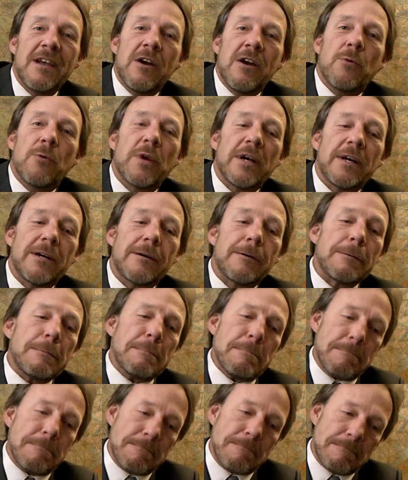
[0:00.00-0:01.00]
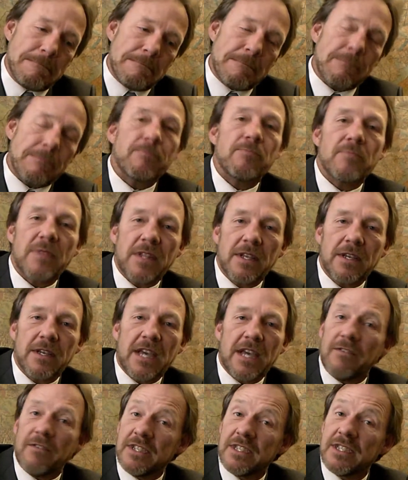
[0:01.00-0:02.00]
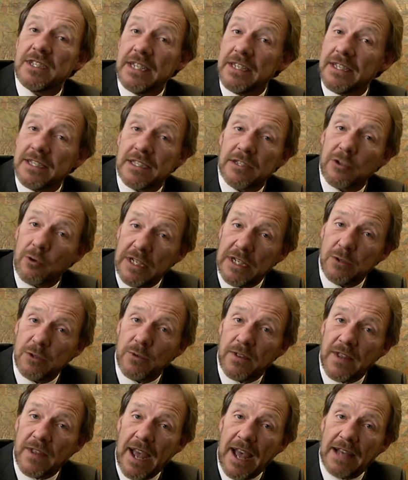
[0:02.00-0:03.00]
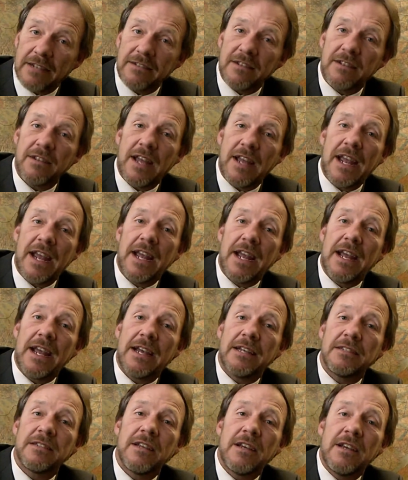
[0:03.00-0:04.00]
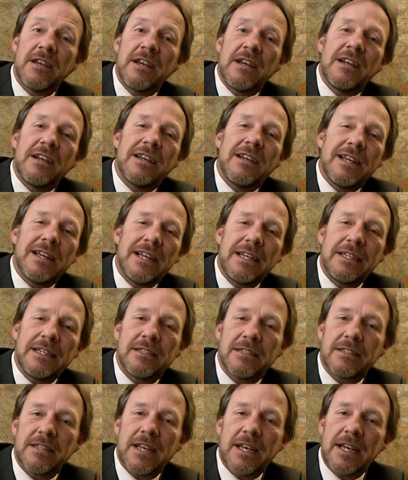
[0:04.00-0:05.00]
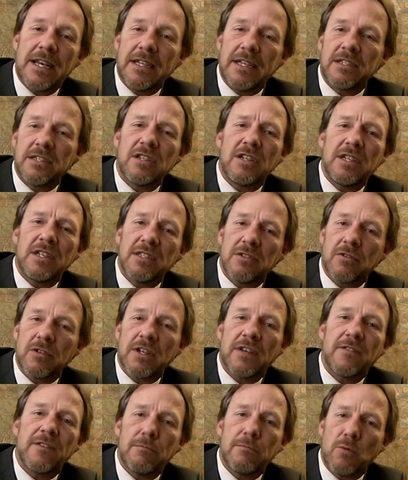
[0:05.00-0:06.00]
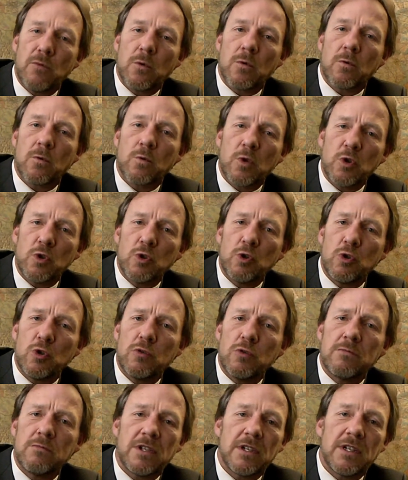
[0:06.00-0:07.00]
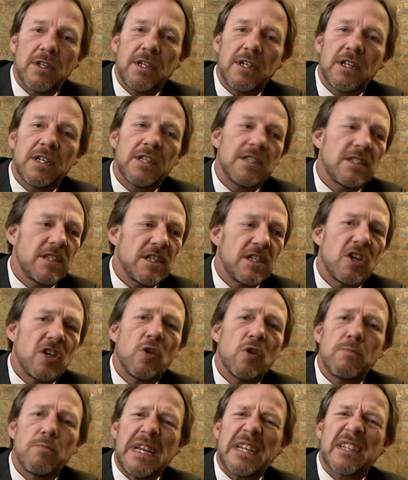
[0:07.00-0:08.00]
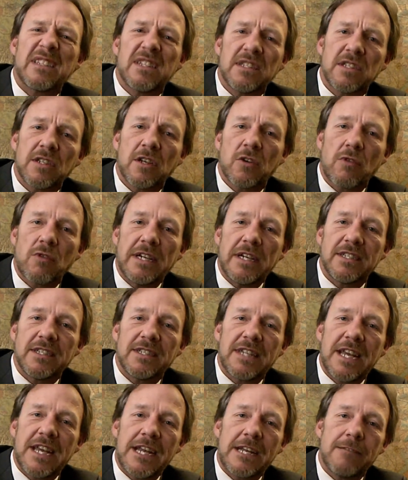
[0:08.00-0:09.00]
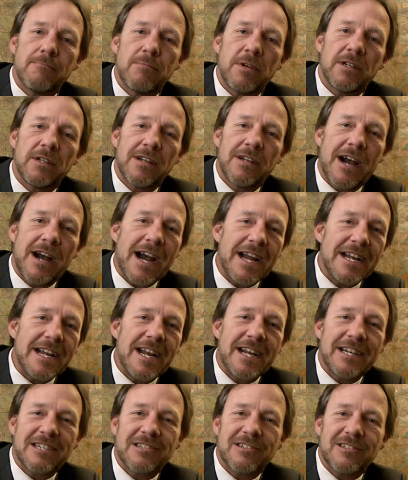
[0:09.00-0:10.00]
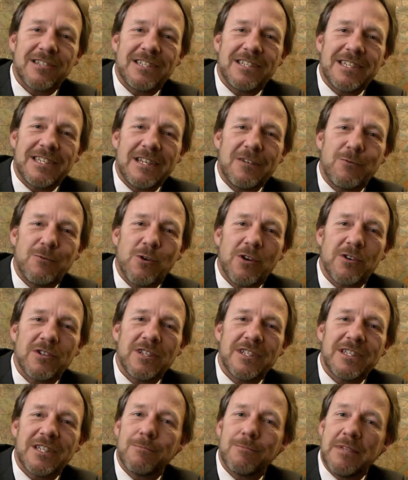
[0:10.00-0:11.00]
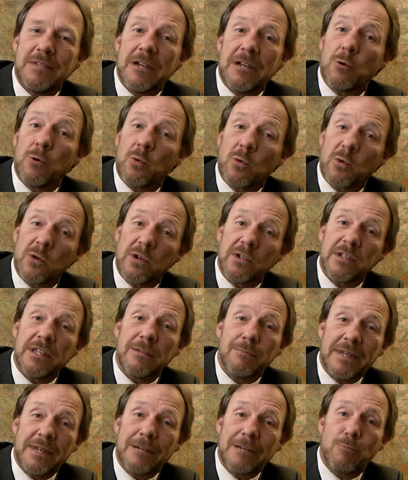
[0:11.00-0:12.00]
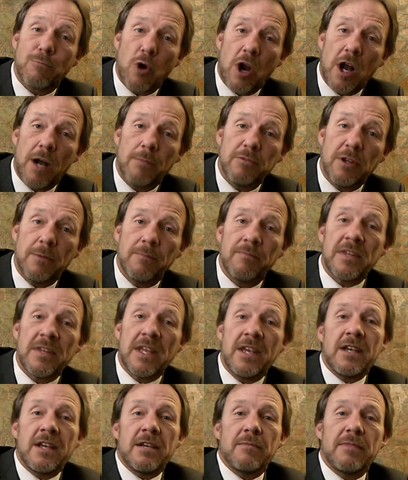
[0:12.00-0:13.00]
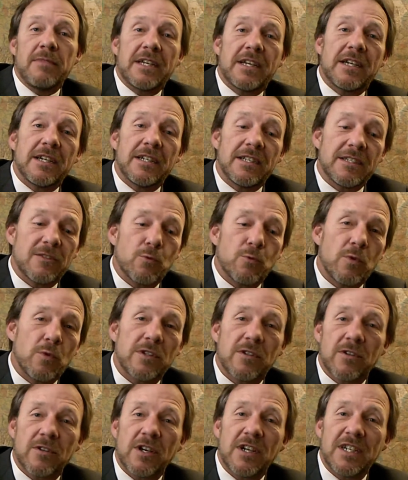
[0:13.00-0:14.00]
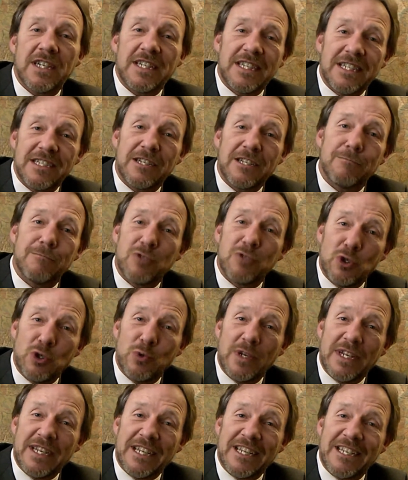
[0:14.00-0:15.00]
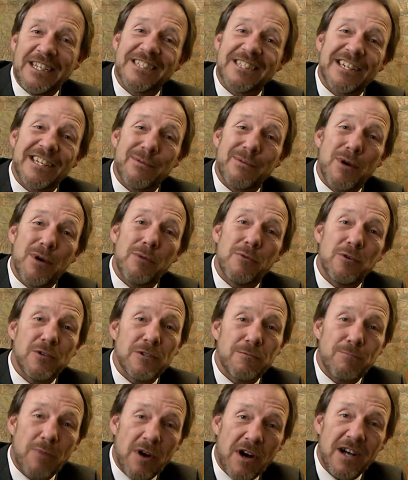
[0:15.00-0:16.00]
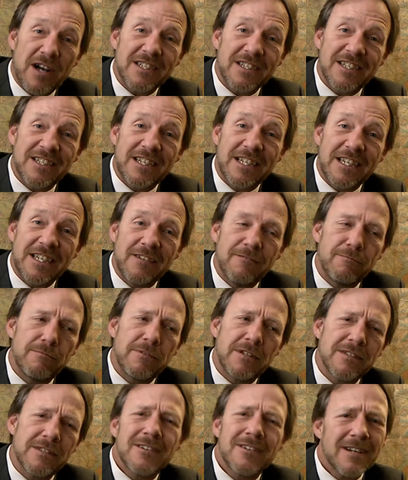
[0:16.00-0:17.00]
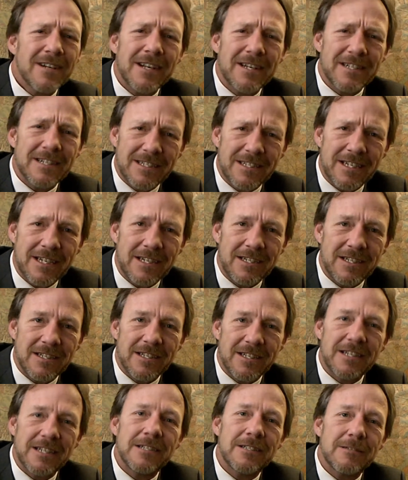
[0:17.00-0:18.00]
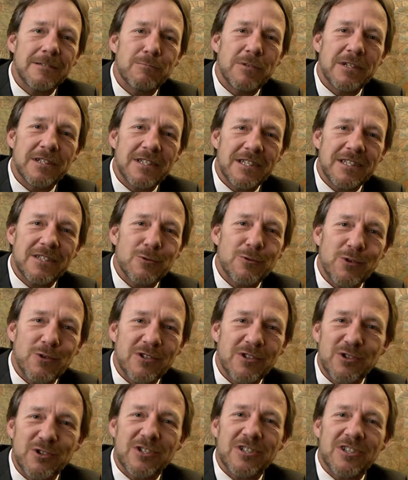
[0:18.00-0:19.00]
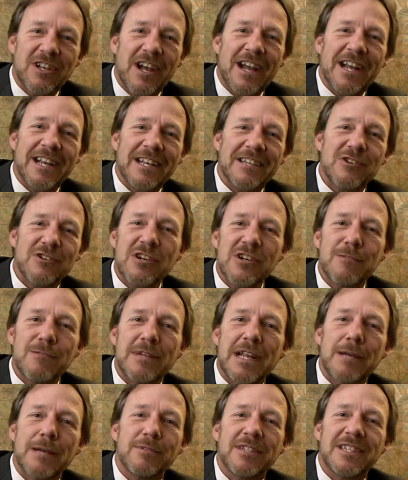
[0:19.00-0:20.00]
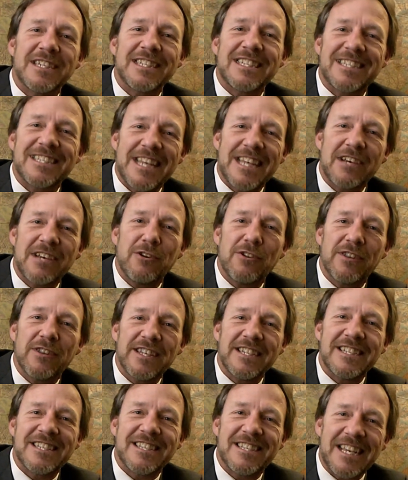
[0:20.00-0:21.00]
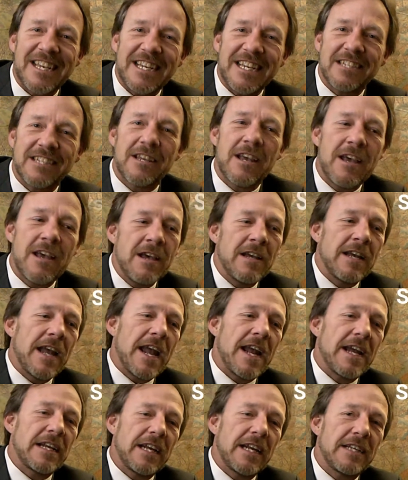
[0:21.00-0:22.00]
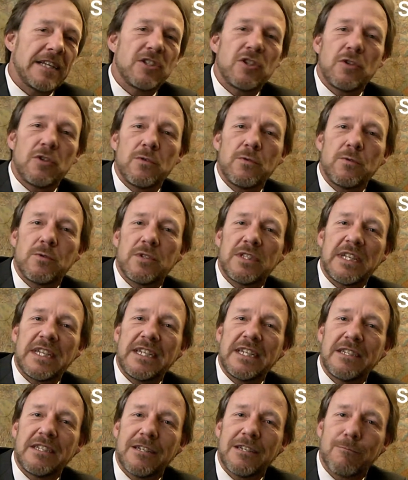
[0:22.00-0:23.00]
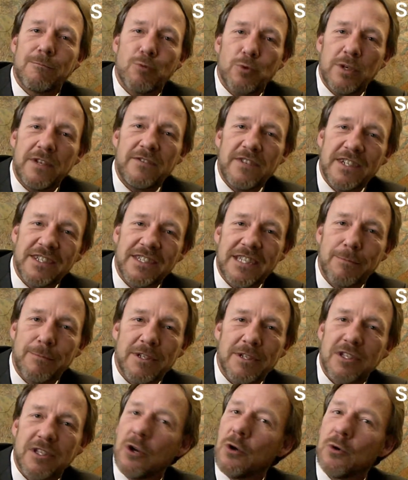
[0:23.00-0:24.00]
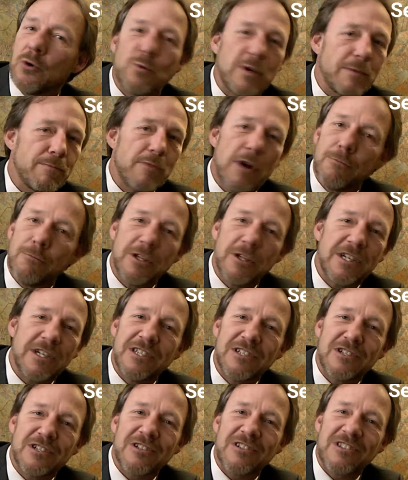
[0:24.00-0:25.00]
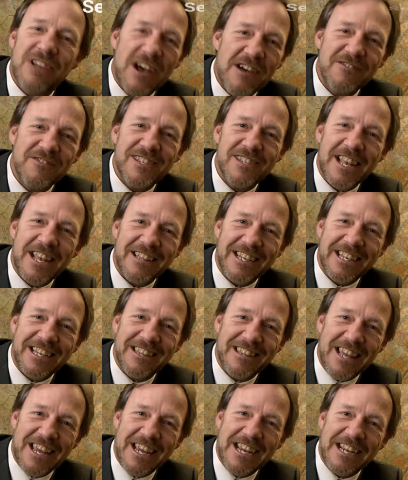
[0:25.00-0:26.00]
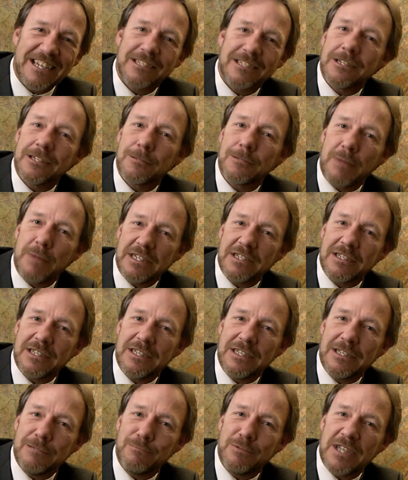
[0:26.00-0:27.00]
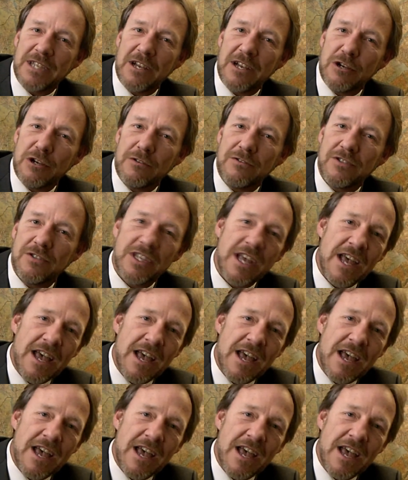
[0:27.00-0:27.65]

Well, Kevin Stitt disagrees with that. And he says, this will give you more room to, make this a great state. But I actually see where this could be a really big problem, because what they're going to end up doing is, and I'm almost positive, because they're not going to tell you this, but this is what it looks like. They're going to be able to sell this seat. And as you've seen in a previous episode, Republicans love selling things, especially themselves.